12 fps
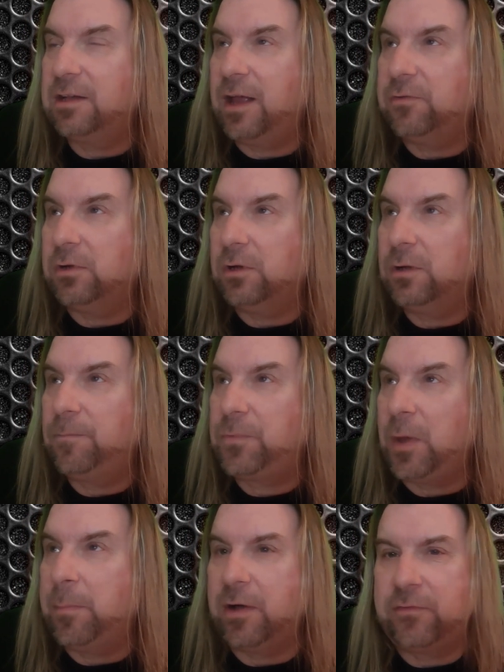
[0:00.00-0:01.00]
level
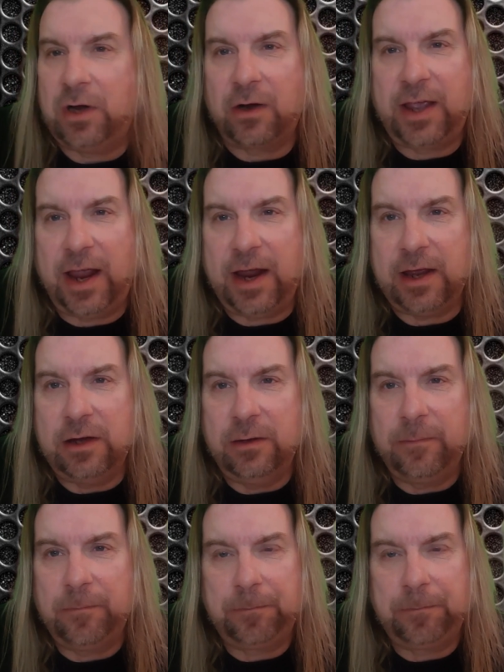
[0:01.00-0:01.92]
above an arcade.